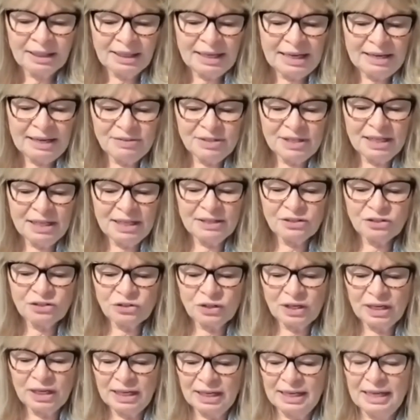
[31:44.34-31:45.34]
If Satan's
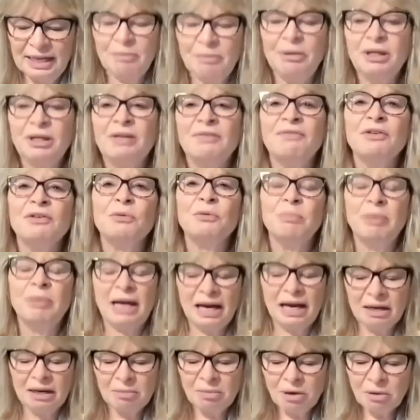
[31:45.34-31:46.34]
trying to get me to feel
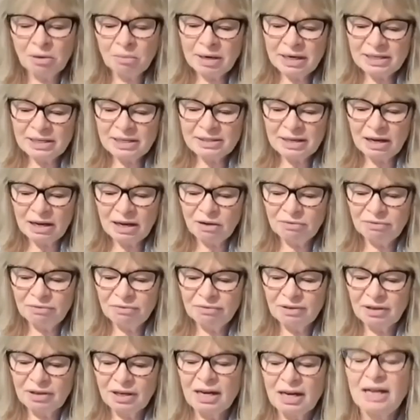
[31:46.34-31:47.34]
bad about
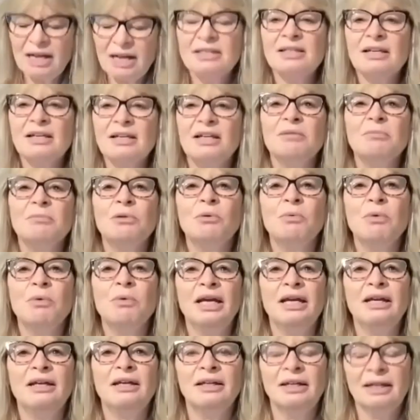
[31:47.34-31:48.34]
myself, I send him
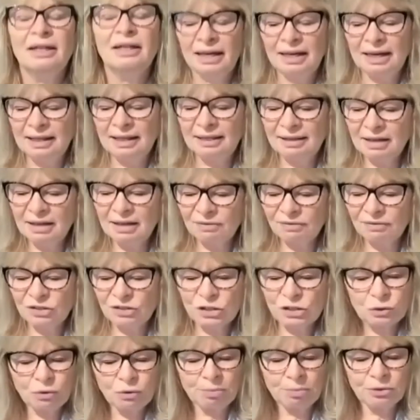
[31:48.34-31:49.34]
away and I think of a
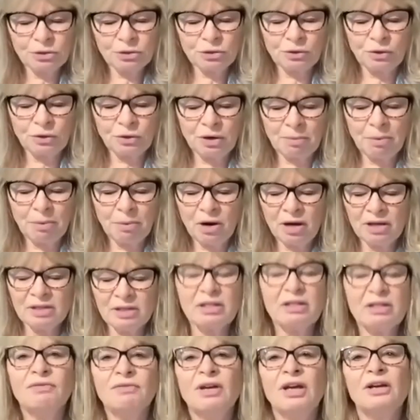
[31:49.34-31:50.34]
scripture or a
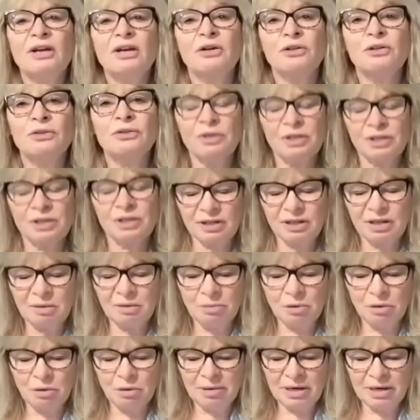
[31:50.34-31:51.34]
positive characteristic
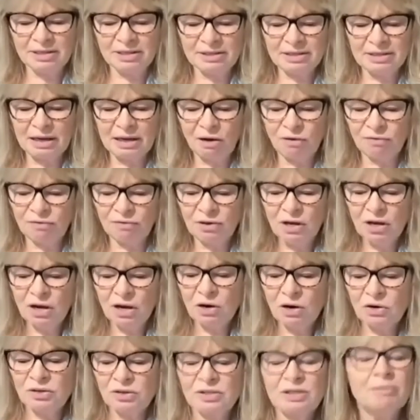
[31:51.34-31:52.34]
about myself
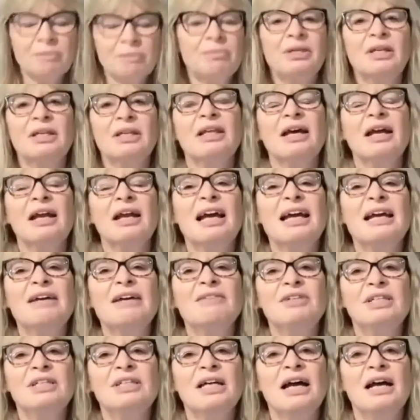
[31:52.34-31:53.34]
or something that I
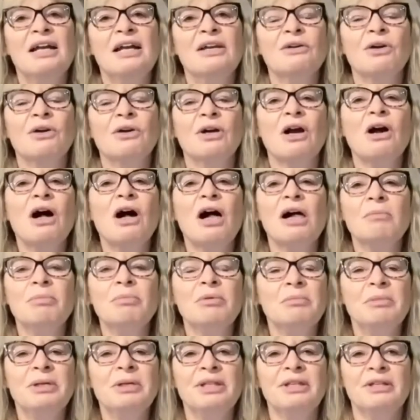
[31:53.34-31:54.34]
have done or a
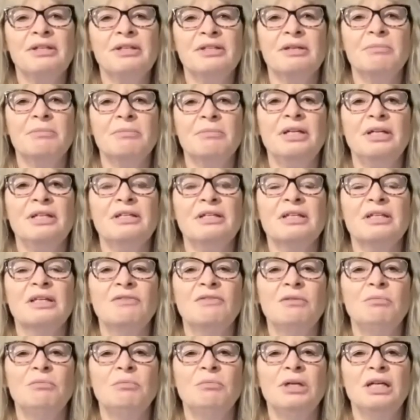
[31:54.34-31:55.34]
compliment that somebody's
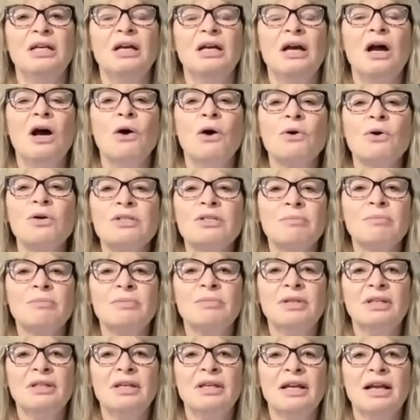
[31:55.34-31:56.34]
given me or
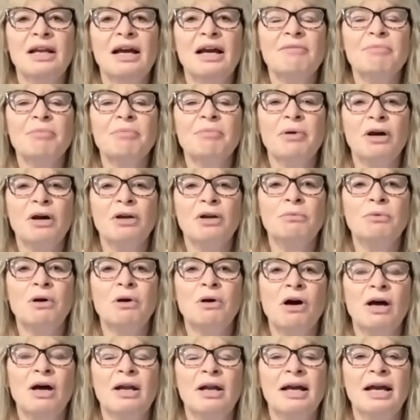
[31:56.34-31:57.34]
something that I'm proud
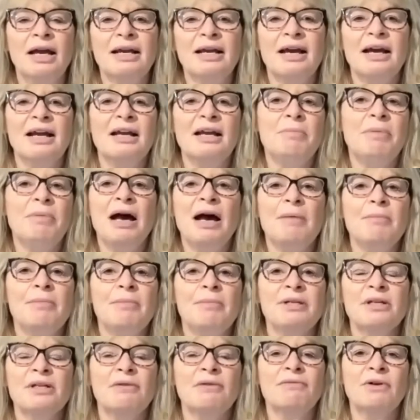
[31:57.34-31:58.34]
on. I kind of pat
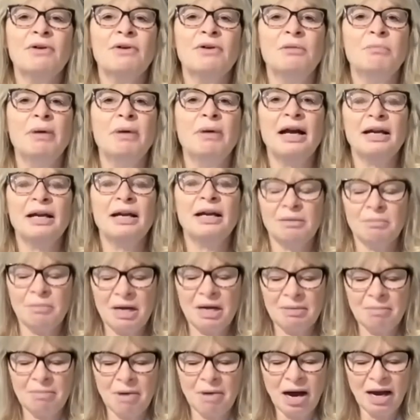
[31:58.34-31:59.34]
myself on the back in
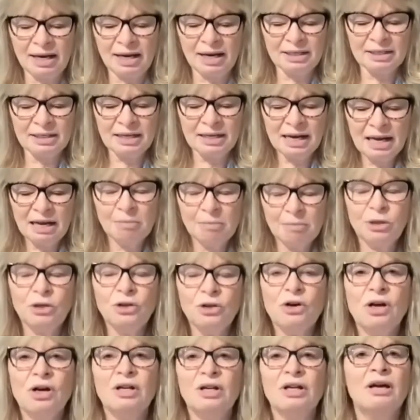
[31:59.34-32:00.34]
my mind, but
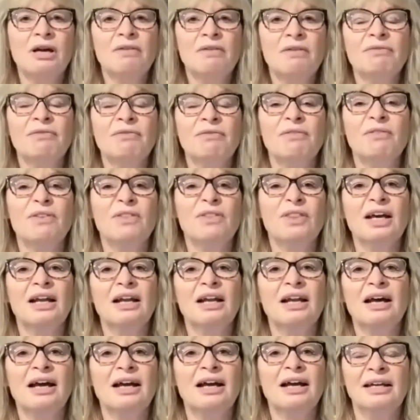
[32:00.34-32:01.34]
not enough
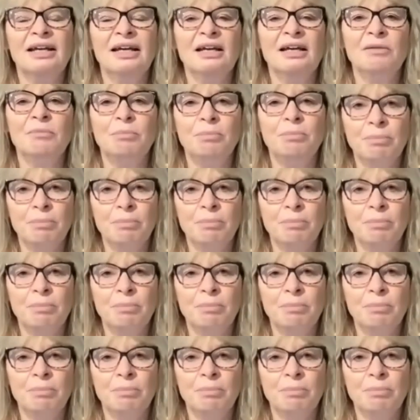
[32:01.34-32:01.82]
that I get